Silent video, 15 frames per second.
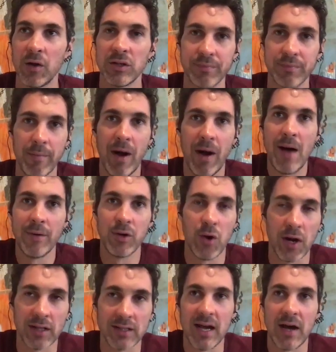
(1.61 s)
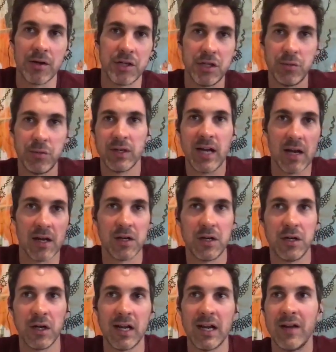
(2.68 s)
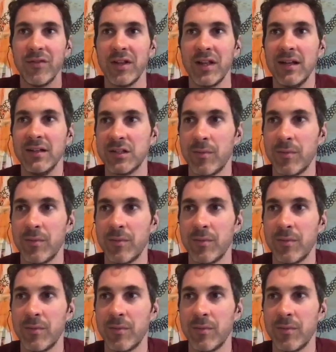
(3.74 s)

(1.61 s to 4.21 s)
because my mom would go out of town and she would kind of cook and everything.